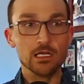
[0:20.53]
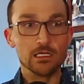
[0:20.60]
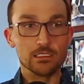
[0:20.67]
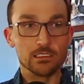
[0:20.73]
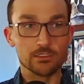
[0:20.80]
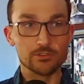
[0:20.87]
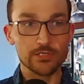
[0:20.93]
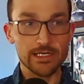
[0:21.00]

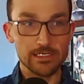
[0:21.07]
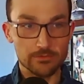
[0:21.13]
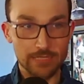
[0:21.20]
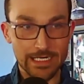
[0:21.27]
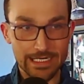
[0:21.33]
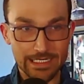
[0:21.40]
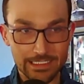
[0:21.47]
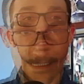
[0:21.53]
The credit
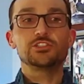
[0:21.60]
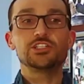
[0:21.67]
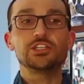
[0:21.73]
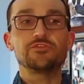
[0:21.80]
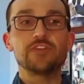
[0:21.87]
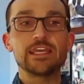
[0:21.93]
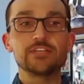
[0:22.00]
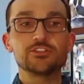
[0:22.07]
ratings
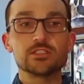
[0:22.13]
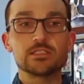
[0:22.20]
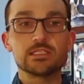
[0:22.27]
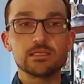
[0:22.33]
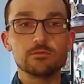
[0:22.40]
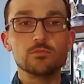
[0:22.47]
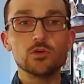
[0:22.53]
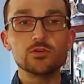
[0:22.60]
chief
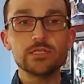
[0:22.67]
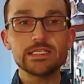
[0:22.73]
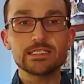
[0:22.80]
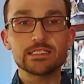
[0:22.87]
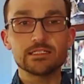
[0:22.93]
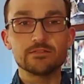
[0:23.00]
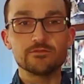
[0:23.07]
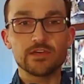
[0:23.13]
agency,
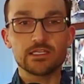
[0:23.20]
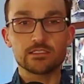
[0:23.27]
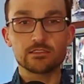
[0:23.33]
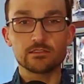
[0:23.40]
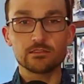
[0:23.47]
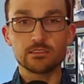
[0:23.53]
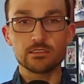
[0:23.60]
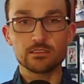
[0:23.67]
Moody's
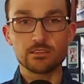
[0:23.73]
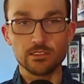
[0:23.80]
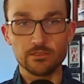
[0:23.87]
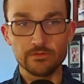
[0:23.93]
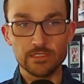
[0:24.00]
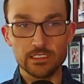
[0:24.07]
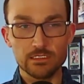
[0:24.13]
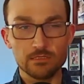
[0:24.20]
Investors
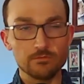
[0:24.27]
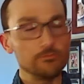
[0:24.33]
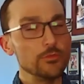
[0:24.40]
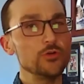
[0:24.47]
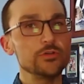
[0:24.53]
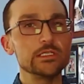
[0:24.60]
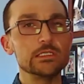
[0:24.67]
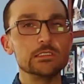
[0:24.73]
Service.
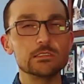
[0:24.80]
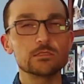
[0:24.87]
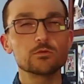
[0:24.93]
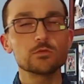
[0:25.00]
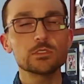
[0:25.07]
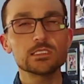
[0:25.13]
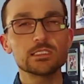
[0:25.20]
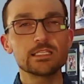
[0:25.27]
Moody's,
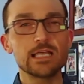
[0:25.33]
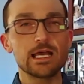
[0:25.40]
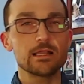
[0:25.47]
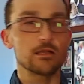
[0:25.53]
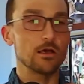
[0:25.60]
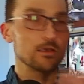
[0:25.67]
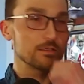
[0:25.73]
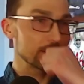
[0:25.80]
wasn't that
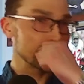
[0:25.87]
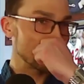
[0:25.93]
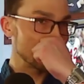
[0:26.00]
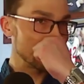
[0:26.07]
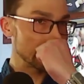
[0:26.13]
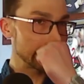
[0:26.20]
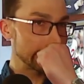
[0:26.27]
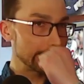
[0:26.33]
also?
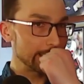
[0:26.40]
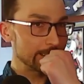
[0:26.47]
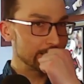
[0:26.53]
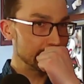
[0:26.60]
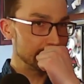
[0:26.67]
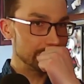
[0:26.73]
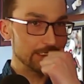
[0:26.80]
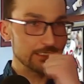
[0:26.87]
Okay, I
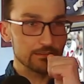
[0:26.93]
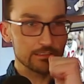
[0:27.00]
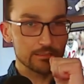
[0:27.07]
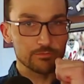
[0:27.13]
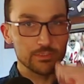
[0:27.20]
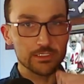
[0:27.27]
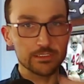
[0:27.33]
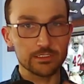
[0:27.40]
could be
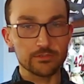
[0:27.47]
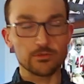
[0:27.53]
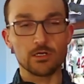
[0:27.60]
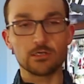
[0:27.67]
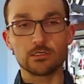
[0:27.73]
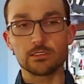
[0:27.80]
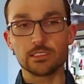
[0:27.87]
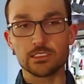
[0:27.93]
completely
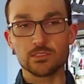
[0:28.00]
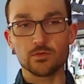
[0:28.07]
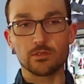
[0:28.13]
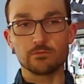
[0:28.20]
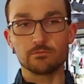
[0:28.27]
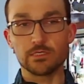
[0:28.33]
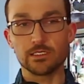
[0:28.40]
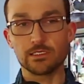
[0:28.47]
wrong on this
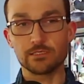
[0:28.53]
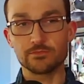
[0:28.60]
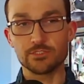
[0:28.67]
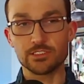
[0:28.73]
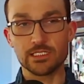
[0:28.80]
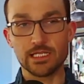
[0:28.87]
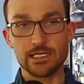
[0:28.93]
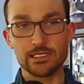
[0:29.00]
one, but I'm
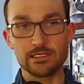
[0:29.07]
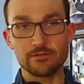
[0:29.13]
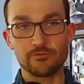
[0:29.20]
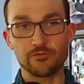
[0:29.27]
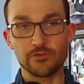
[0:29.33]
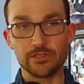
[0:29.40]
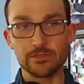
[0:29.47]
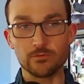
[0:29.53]
just kind of
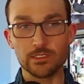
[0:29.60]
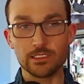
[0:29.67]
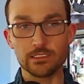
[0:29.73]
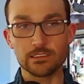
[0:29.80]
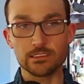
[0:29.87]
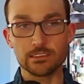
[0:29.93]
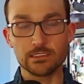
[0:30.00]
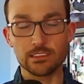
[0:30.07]

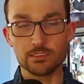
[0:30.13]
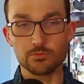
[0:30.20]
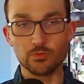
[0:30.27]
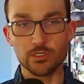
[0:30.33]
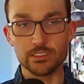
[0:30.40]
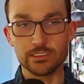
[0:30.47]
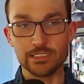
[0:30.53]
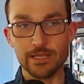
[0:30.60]
freewheeling at this
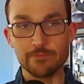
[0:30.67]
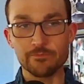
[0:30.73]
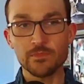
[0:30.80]
point in time.